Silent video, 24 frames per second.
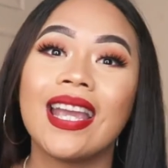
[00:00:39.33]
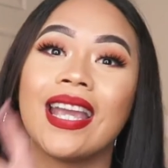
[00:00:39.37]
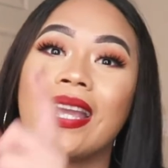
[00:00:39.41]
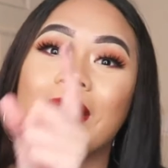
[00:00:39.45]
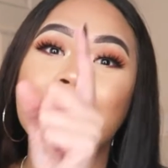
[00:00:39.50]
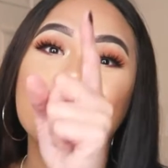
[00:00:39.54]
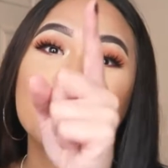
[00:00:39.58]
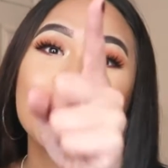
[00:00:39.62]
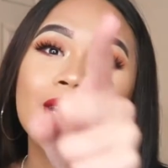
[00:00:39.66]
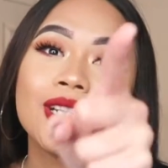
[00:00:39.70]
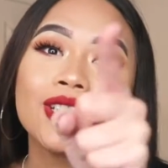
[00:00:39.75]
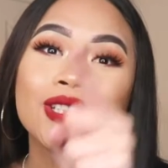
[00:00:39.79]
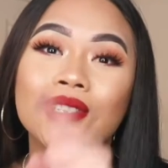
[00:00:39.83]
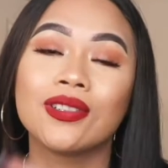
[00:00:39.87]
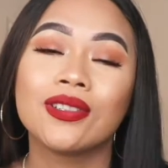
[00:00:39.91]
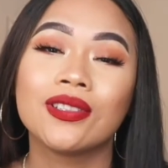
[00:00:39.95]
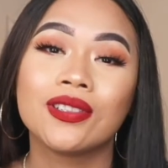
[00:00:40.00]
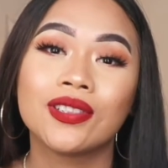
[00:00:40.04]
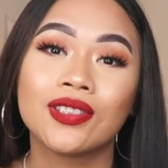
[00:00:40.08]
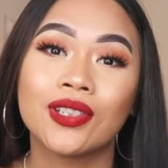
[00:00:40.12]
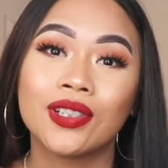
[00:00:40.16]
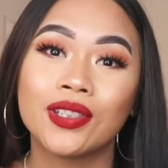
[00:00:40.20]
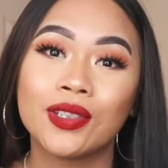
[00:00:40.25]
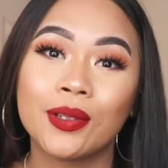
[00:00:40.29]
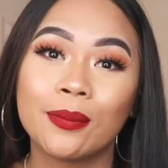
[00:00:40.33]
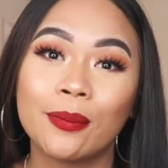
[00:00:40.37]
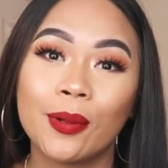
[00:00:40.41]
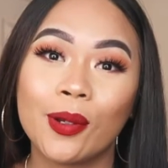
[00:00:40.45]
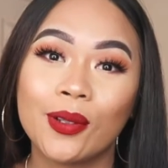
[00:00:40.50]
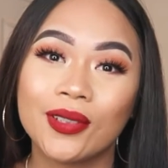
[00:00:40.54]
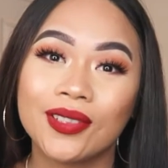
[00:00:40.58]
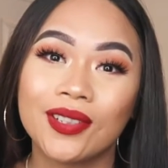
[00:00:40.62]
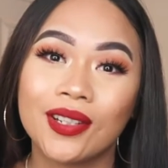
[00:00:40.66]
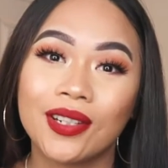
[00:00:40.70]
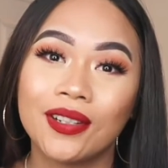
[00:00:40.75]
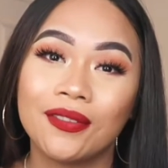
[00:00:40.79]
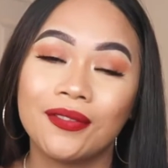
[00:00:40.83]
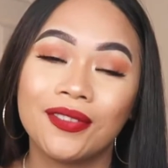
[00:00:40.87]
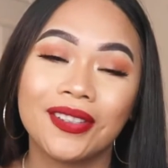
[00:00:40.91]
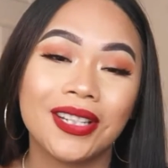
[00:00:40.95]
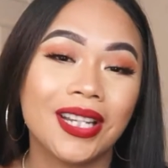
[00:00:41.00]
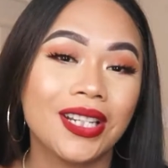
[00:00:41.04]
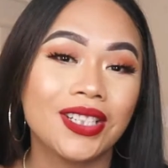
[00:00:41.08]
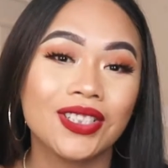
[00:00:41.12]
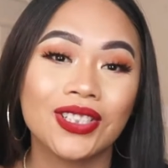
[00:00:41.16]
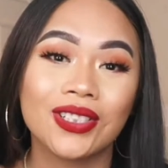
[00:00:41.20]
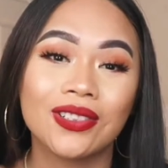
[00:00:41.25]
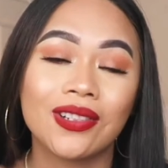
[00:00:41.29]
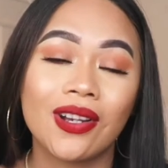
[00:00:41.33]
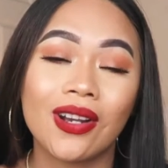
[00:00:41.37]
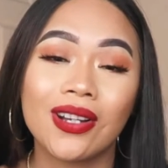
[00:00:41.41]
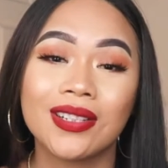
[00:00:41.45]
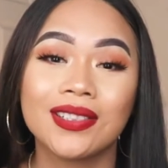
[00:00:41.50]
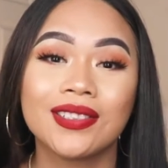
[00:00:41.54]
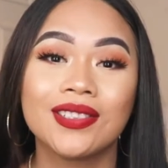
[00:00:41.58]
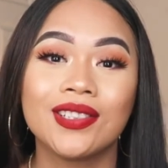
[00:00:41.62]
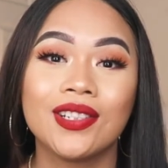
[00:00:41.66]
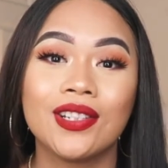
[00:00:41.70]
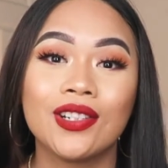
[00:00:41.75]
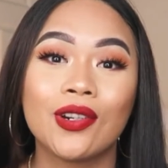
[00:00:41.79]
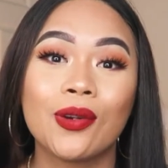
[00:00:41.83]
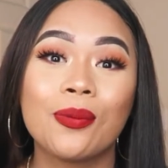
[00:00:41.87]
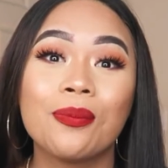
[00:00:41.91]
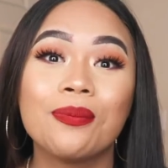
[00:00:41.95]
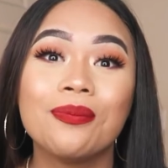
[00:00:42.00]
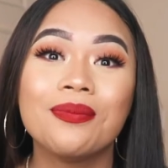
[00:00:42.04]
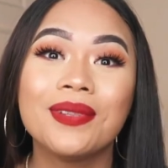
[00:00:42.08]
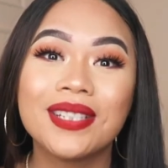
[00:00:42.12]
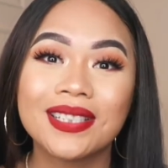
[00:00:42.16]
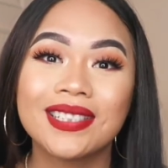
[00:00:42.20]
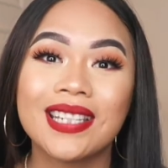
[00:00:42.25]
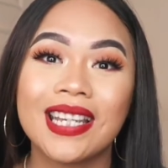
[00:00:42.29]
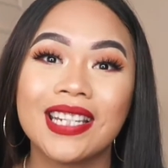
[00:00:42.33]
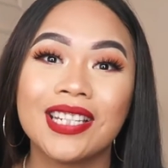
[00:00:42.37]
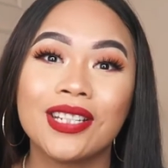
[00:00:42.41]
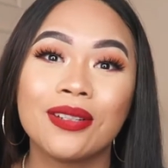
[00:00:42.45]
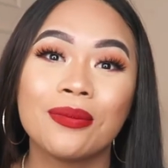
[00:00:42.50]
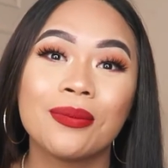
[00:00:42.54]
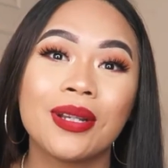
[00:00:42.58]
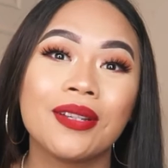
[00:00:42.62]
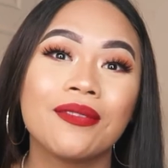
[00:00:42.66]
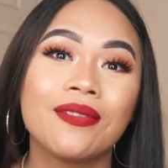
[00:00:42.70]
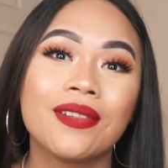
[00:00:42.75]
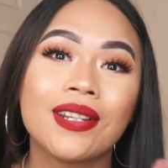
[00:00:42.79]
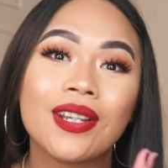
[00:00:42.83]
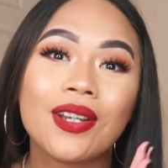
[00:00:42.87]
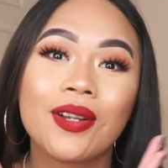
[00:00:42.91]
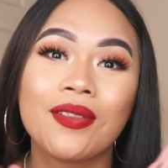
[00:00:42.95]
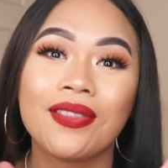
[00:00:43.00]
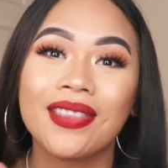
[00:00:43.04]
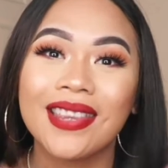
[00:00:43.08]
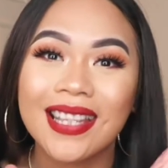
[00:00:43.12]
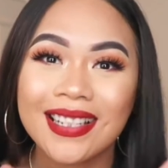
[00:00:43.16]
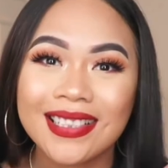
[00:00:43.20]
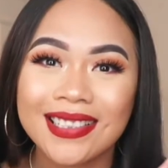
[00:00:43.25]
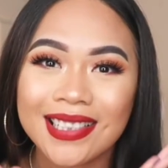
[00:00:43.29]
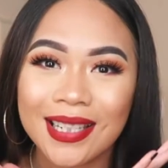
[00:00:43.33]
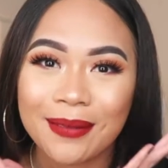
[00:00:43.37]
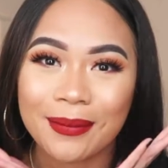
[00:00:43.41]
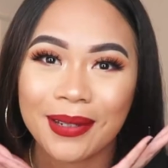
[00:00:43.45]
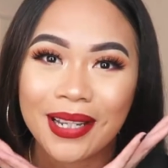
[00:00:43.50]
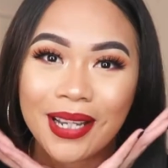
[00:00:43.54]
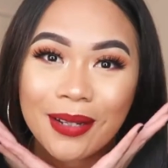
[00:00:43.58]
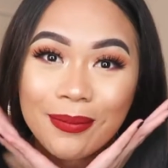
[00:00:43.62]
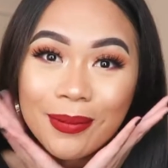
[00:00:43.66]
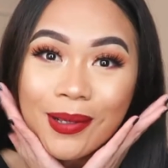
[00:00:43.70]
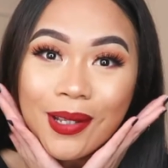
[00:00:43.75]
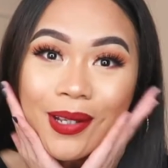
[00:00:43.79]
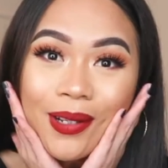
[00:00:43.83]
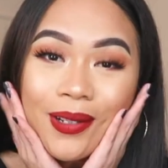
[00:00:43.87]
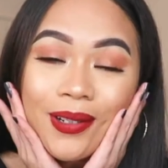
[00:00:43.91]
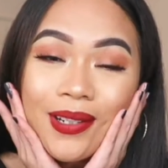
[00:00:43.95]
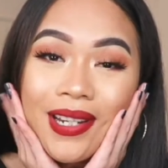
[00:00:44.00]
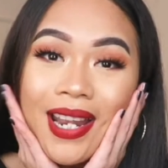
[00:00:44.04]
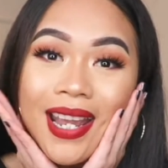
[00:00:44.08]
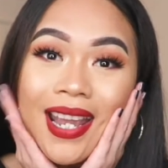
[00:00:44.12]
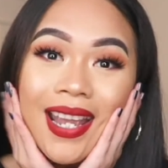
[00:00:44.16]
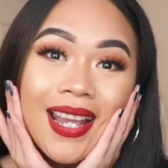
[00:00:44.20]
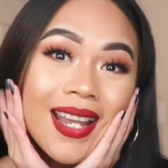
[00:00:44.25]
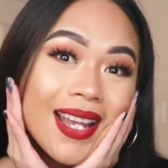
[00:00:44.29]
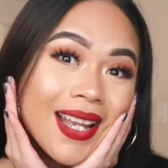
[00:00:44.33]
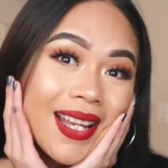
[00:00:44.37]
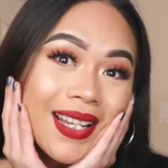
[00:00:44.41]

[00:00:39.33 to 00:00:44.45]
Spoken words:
and make sure you turn your post notification on so you don't miss any of my video next time I upload.